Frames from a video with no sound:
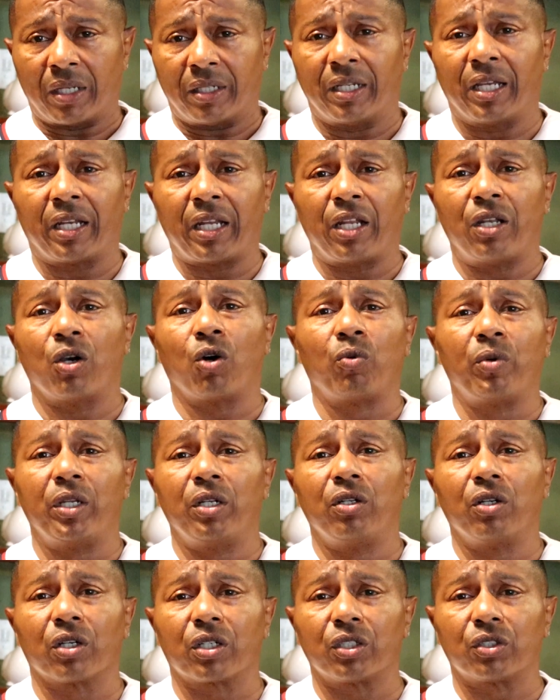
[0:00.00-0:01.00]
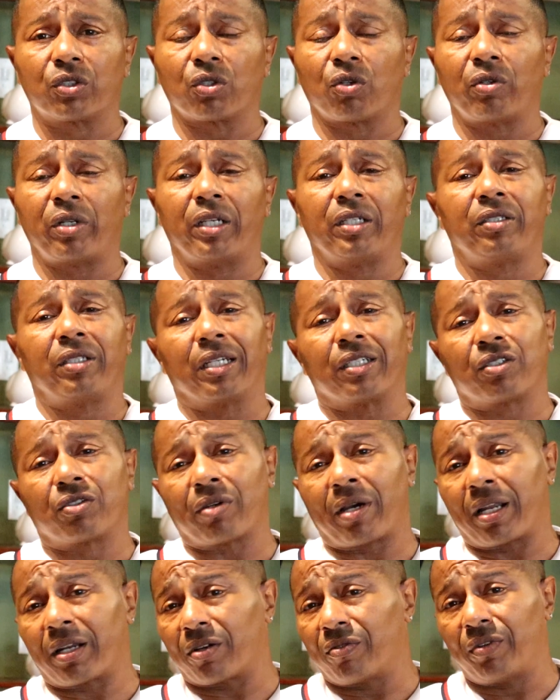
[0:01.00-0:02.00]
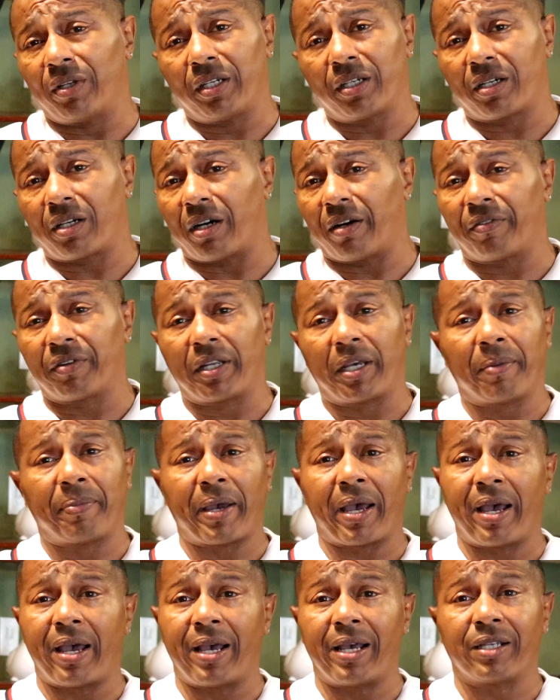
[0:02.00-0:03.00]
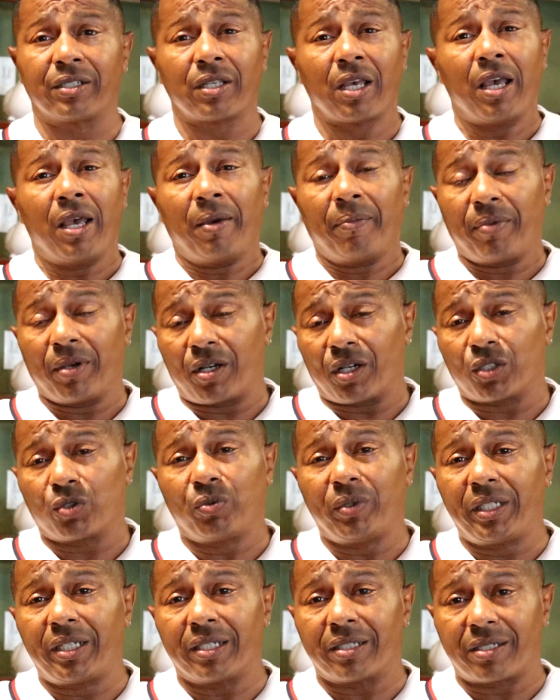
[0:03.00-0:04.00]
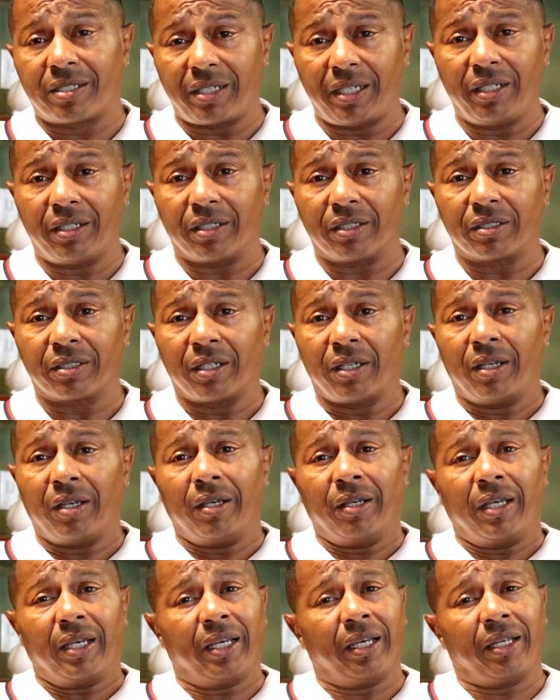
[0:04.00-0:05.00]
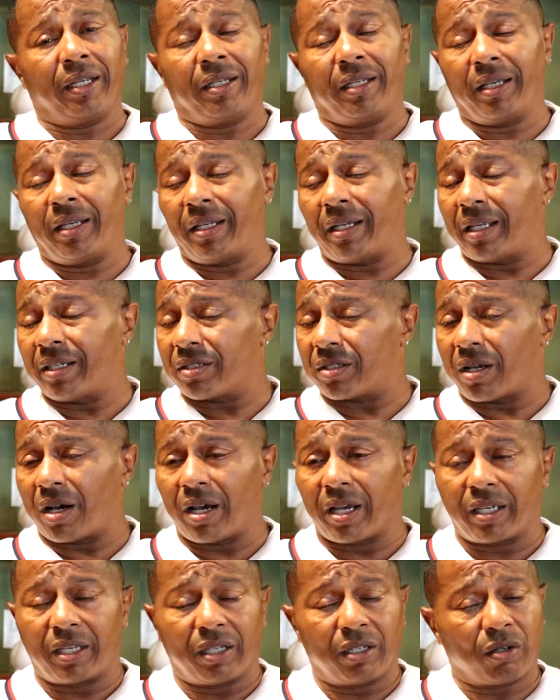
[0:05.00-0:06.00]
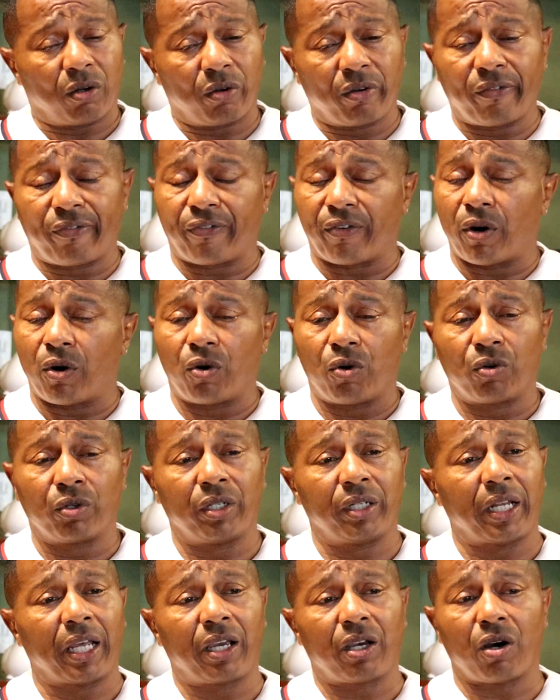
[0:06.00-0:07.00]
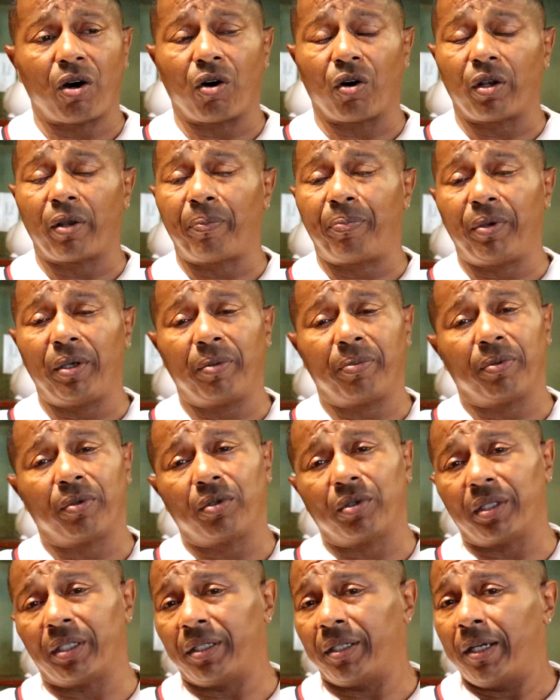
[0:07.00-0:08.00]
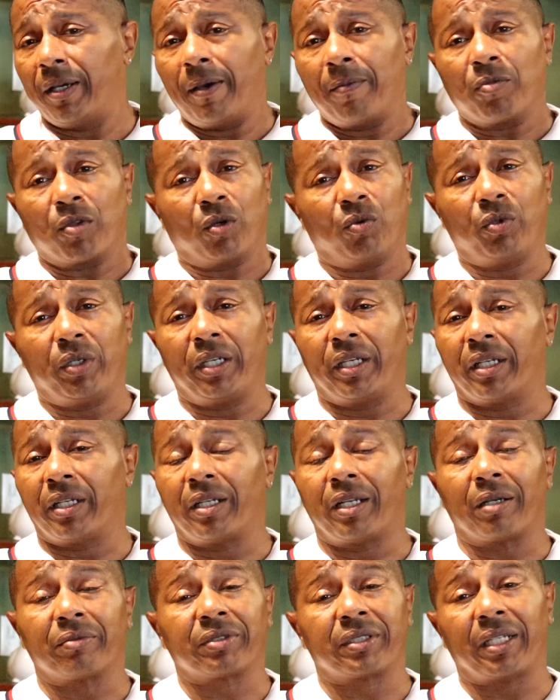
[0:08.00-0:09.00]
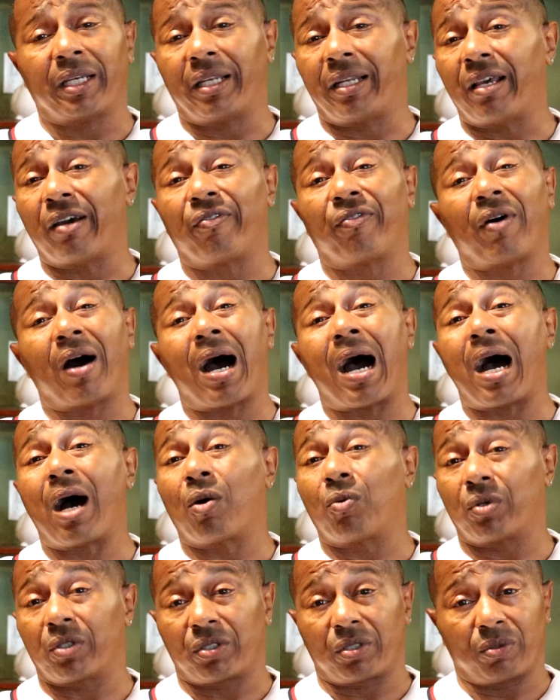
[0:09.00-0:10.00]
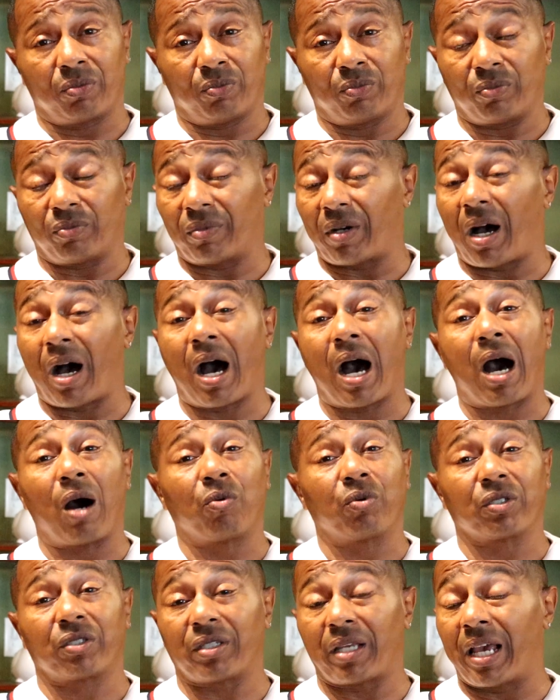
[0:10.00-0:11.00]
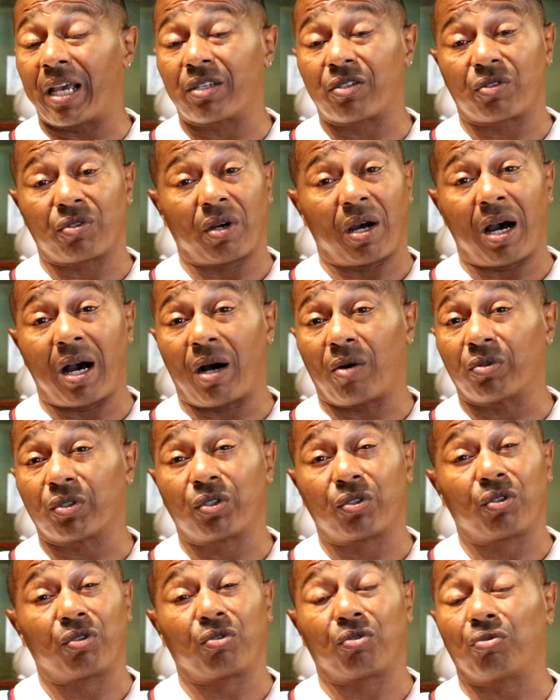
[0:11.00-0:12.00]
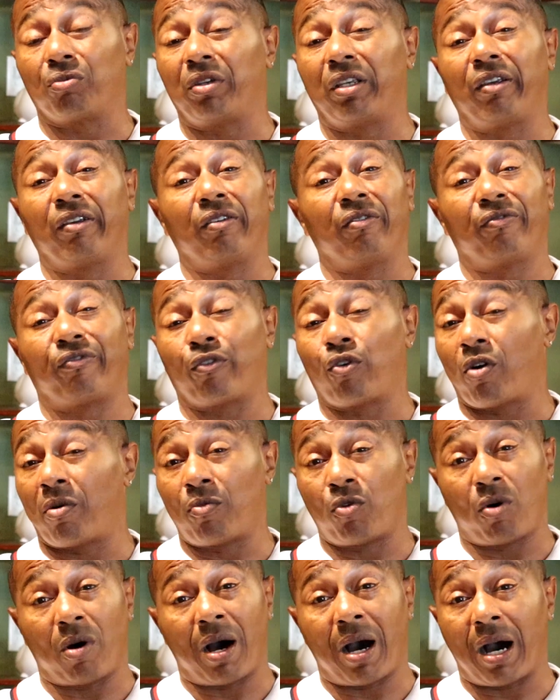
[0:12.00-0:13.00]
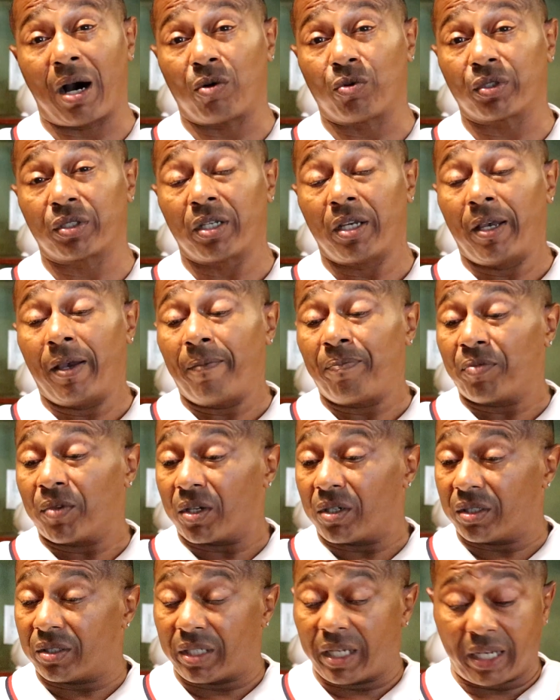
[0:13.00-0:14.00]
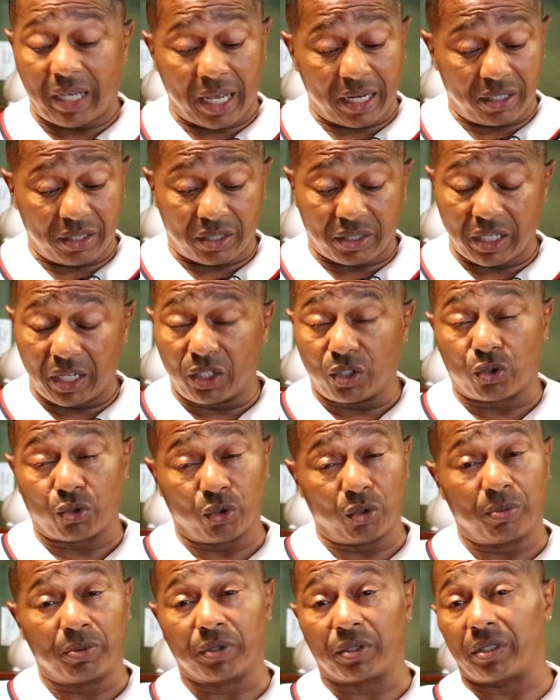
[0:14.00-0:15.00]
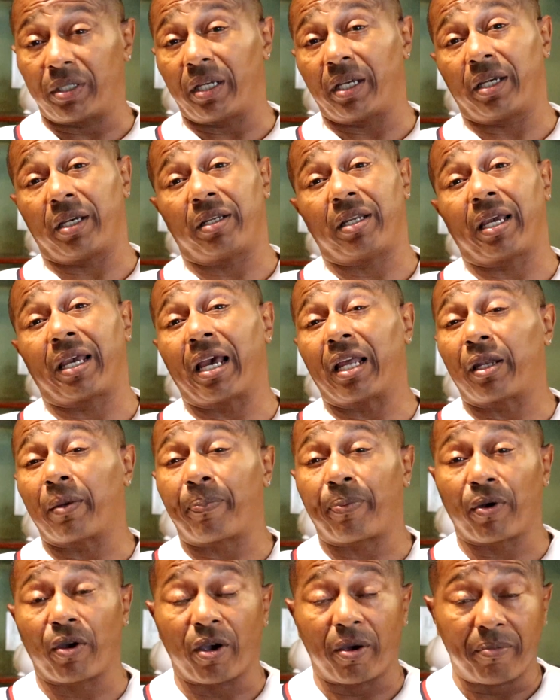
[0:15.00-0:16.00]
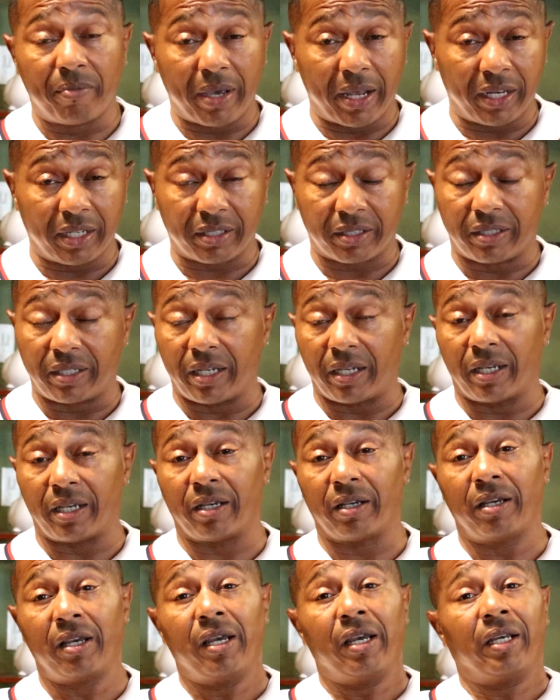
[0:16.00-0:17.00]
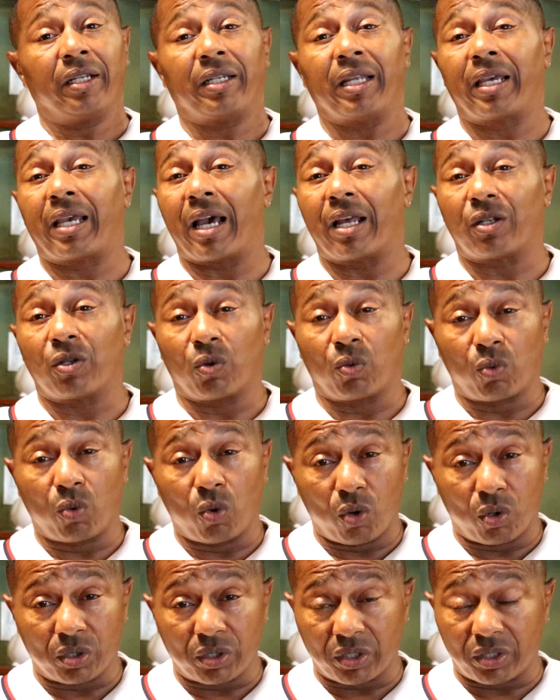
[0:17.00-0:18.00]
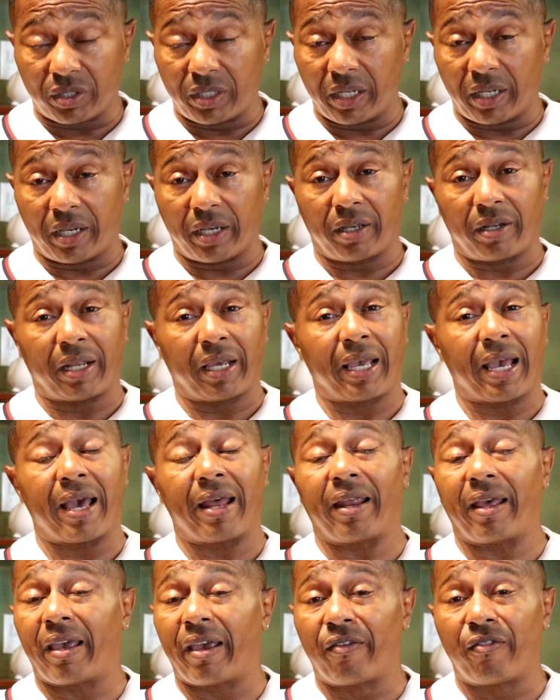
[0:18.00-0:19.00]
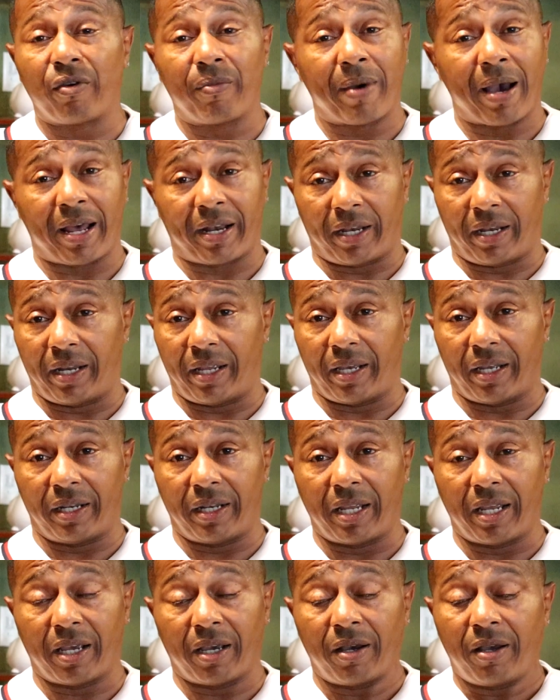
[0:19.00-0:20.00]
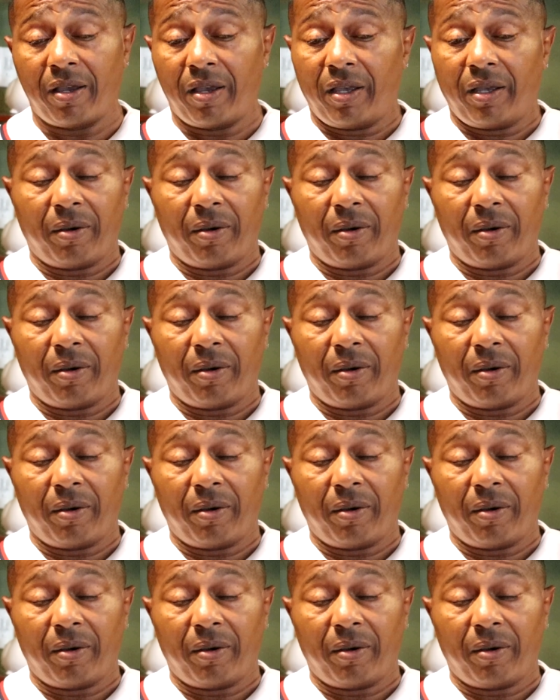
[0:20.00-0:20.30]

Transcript: Now they know we looking, so they just trying to really cover their behinds because we can see this. And then they started getting on the phone and they calling people, and we ended up staying there for hours, hours, extra hours, three, four more hours, because they got the state troopers there, they got the paramedics there, they got the wardens there, they got everybody there now.